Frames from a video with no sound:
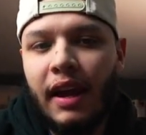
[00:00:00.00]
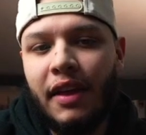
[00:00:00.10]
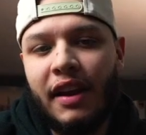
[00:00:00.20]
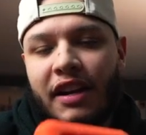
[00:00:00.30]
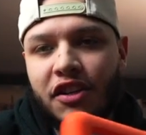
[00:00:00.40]

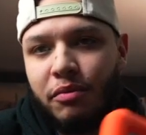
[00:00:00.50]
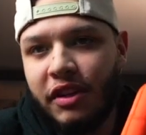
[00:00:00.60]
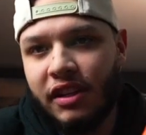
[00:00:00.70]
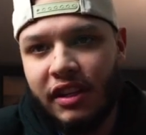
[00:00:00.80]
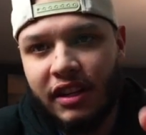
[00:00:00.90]
And then I just
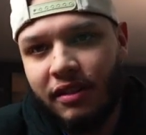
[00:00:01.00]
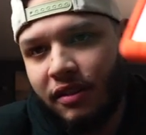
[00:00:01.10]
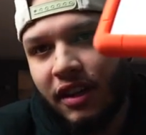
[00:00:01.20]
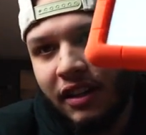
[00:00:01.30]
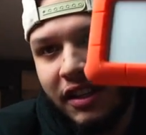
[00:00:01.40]
recently
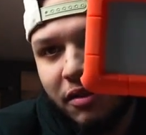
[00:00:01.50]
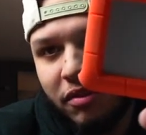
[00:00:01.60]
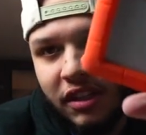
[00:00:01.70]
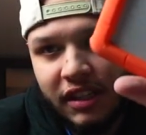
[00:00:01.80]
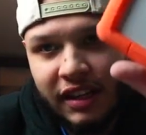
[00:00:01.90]
got this
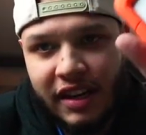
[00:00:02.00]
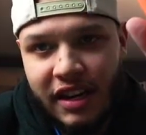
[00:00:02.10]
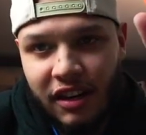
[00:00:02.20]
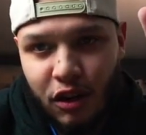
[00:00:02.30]
one just because I needed